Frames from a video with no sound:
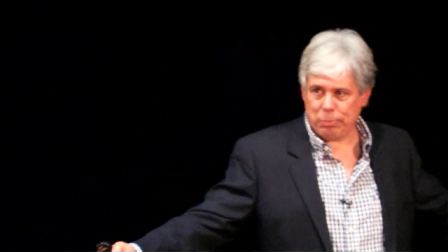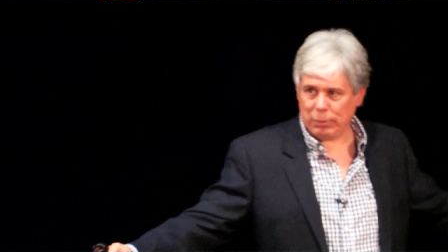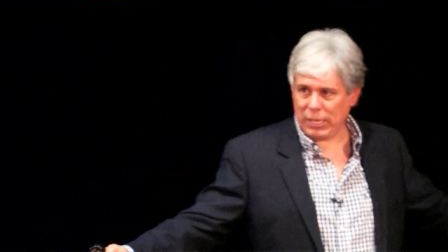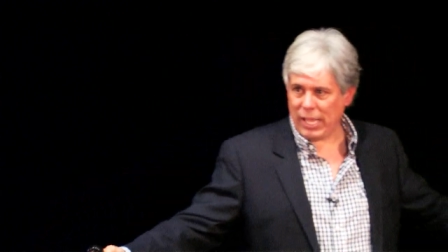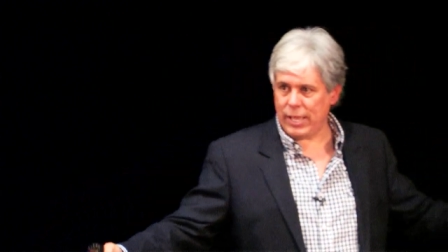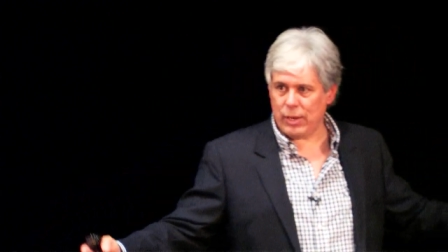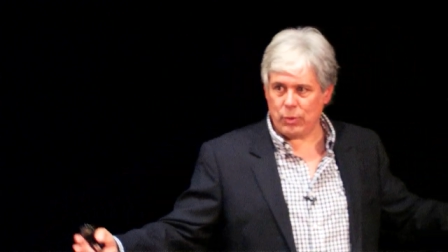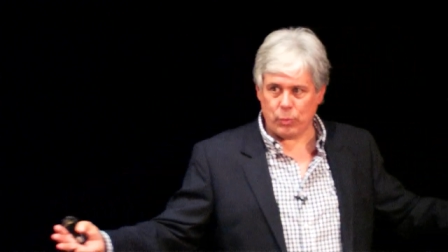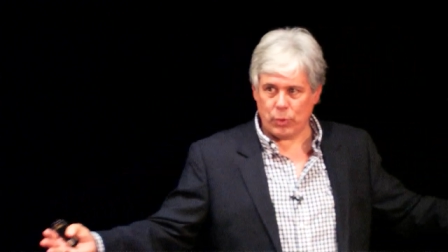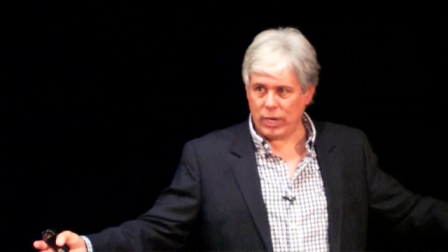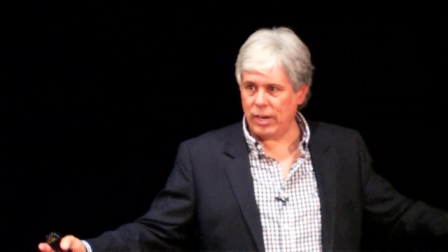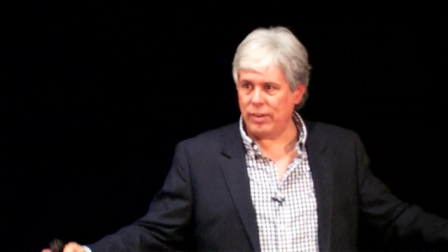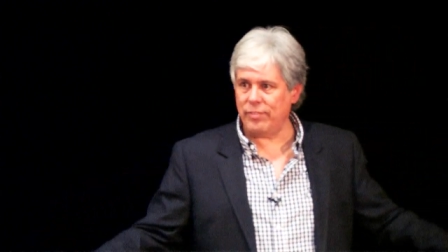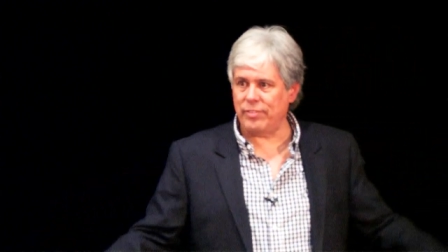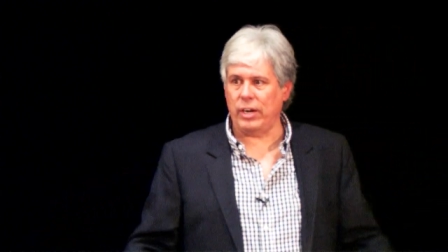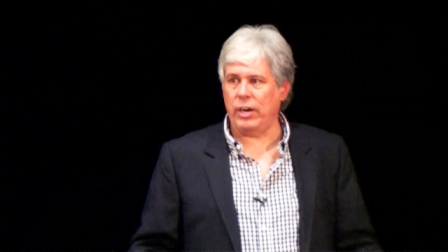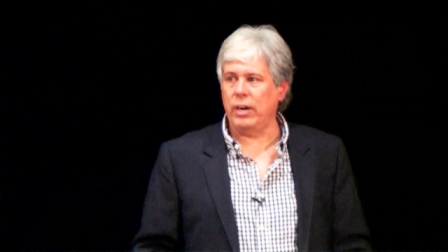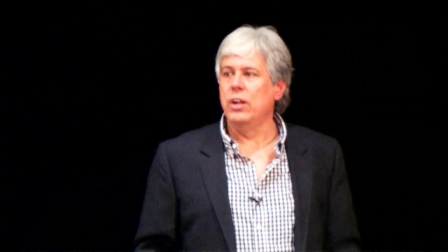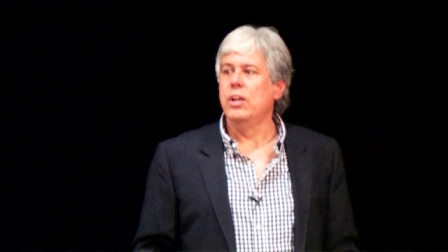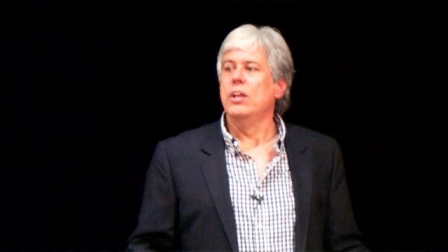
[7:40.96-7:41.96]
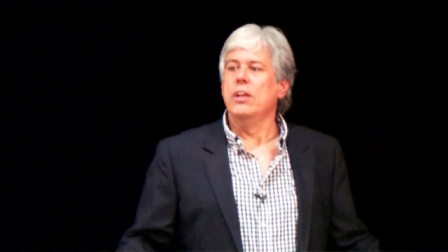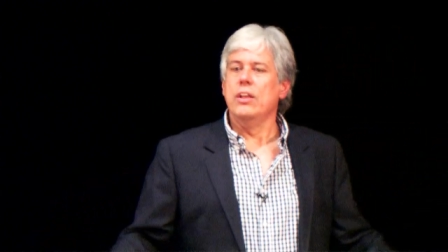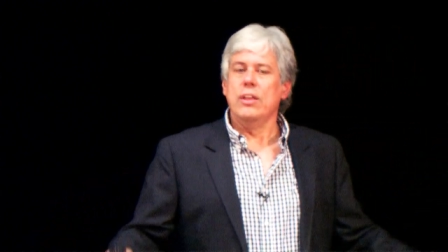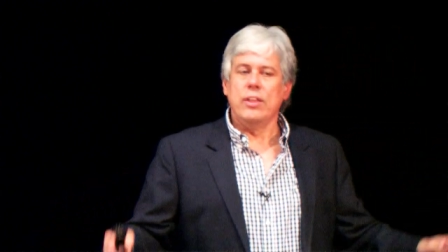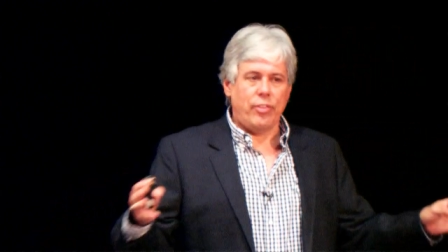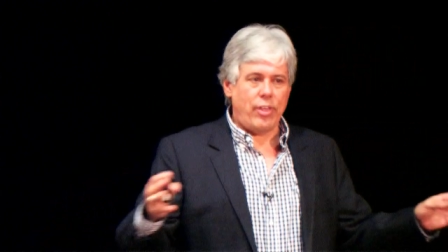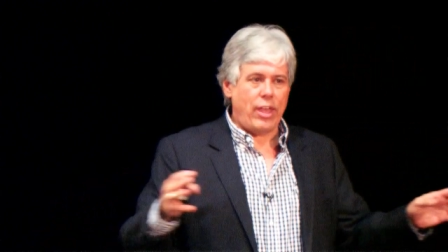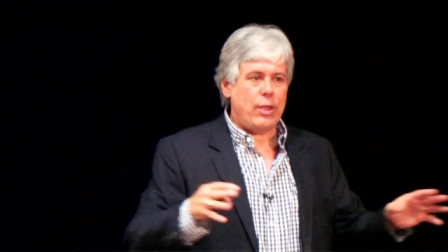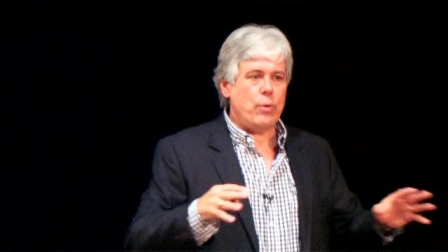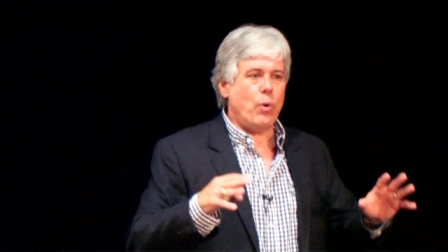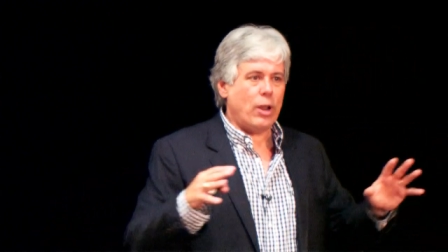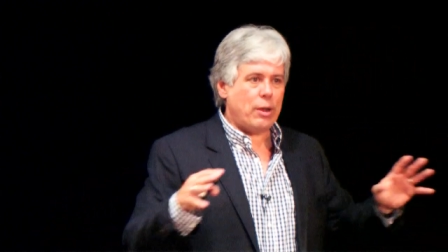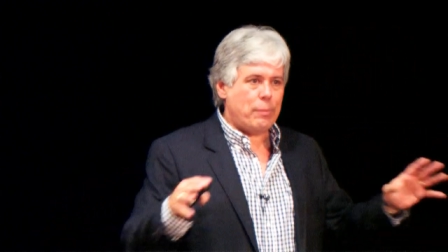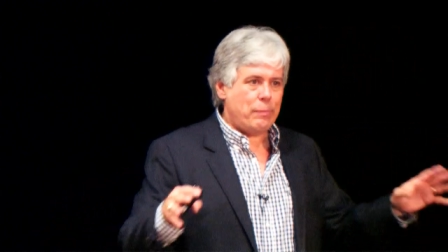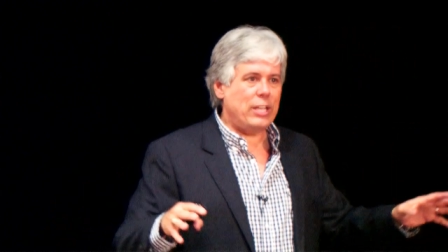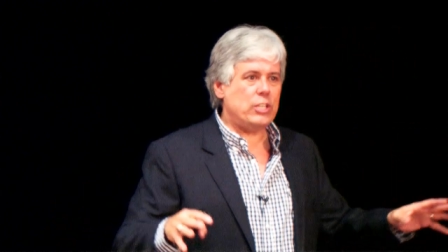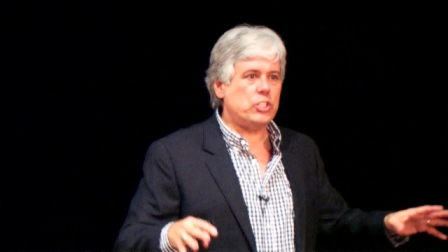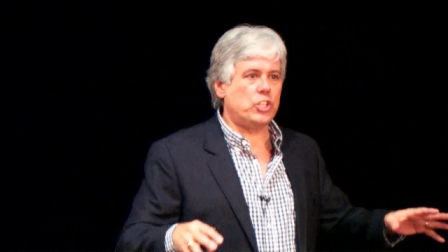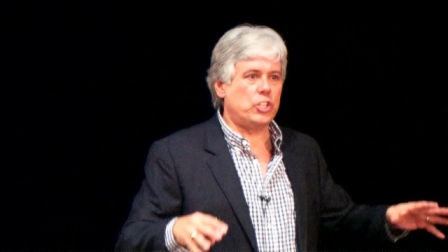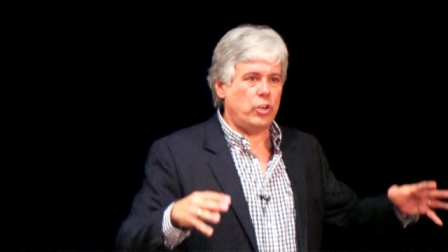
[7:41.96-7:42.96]
plant, whatever. They want to
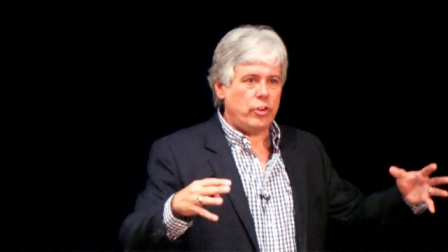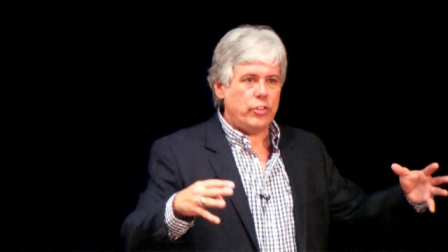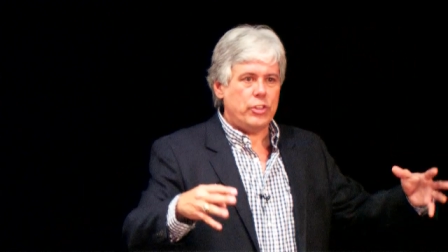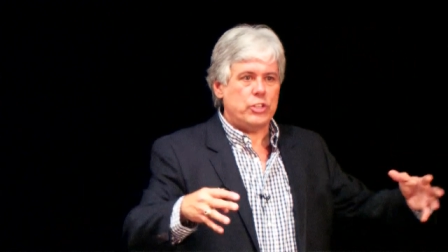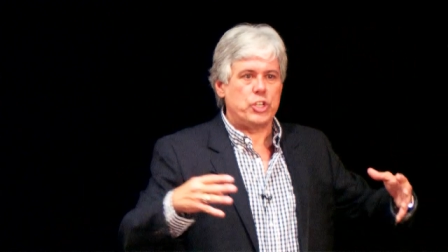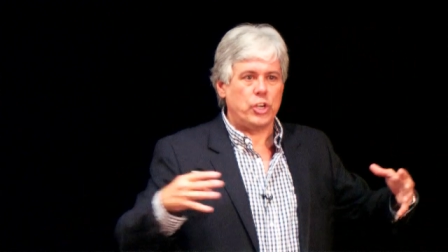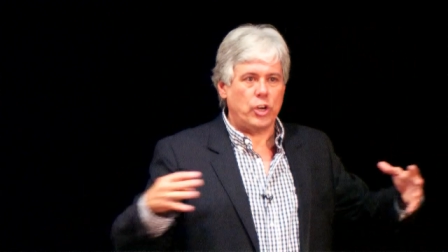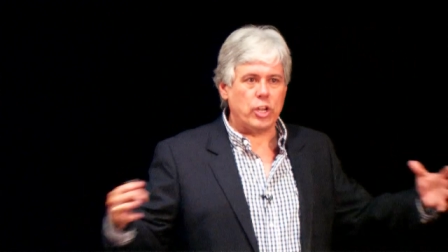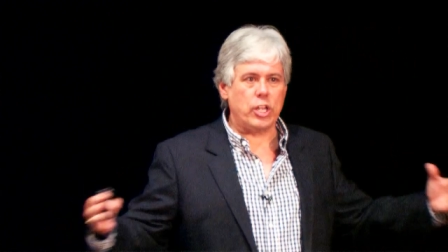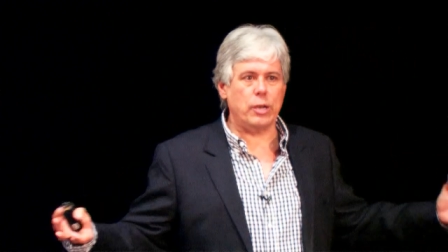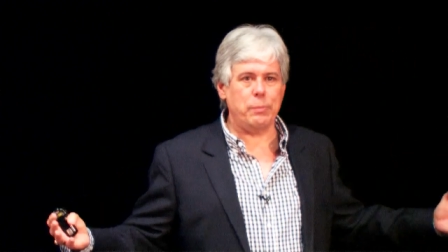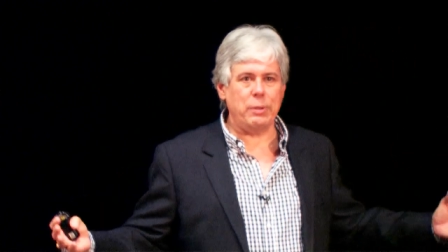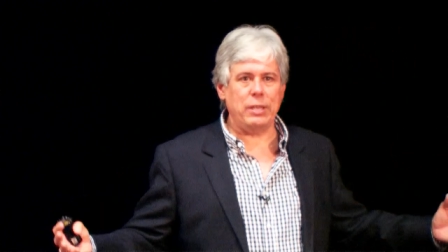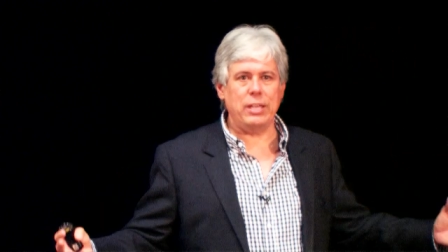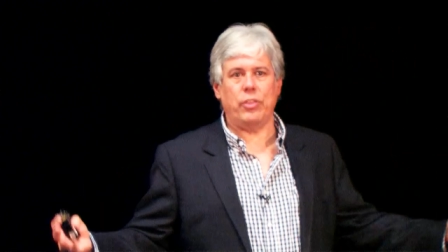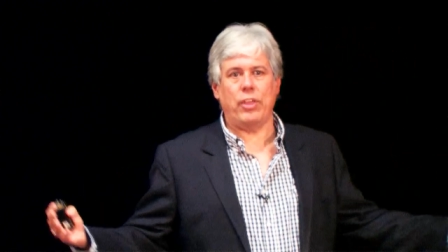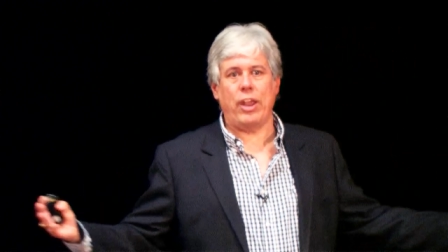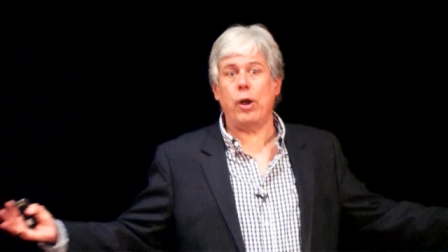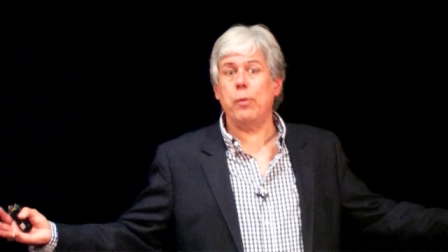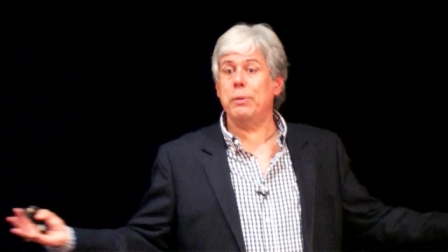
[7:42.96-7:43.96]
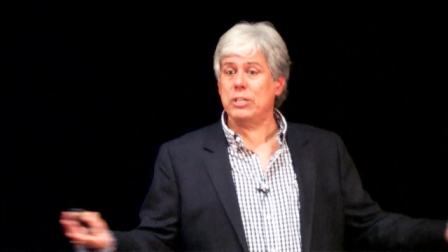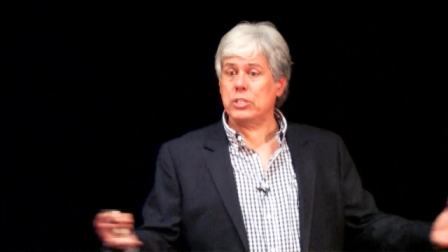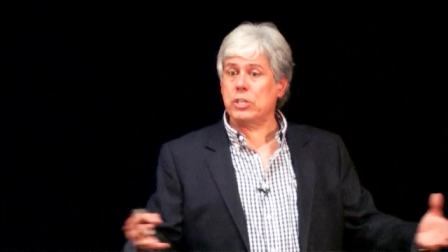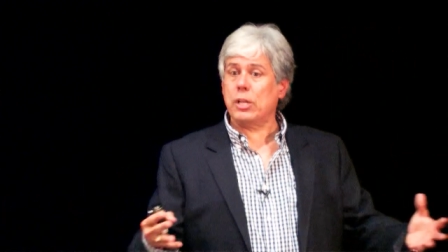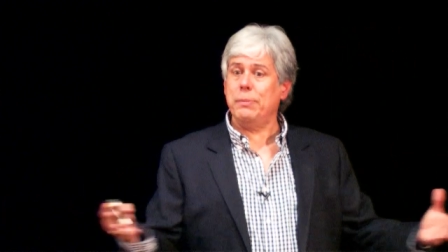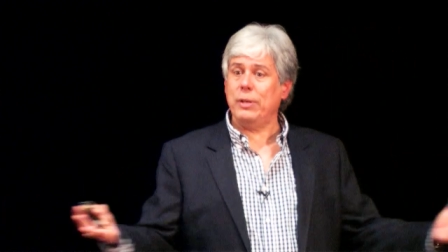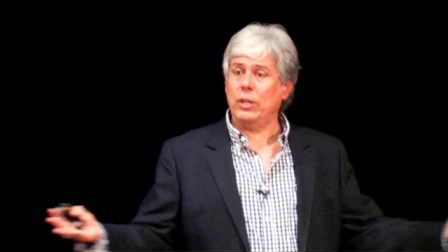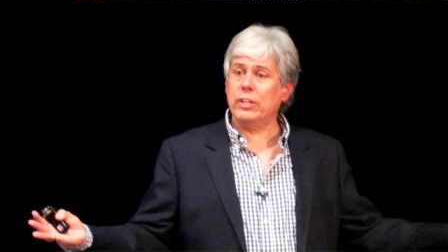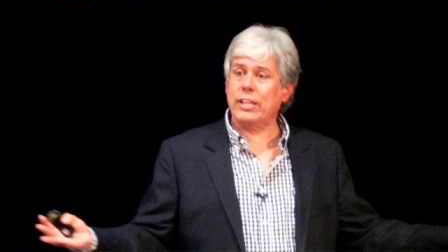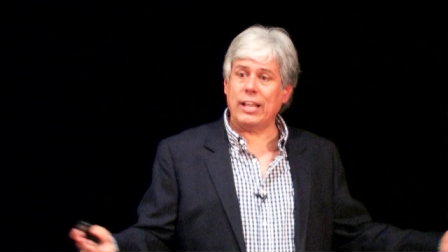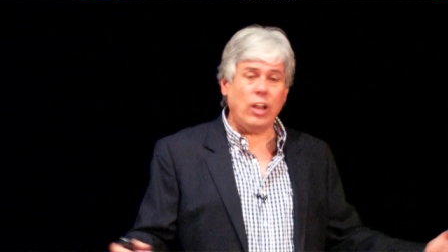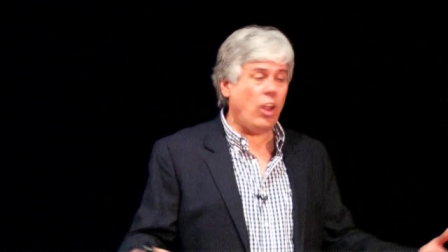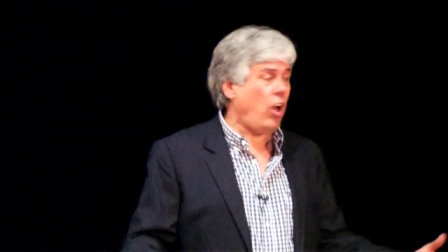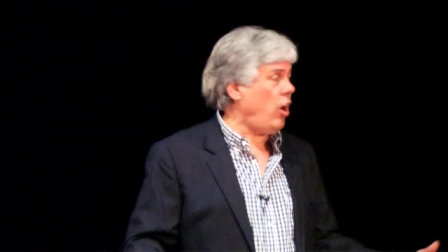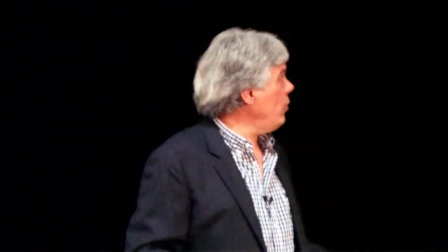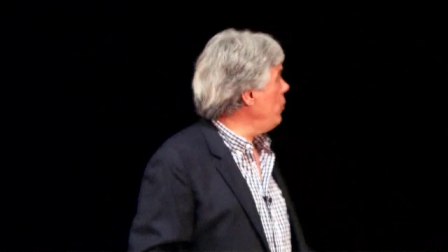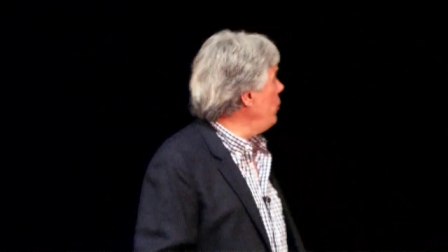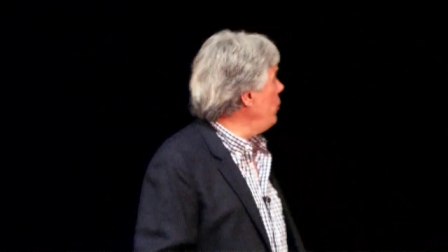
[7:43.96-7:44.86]
make sure that everybody's going to be able to get along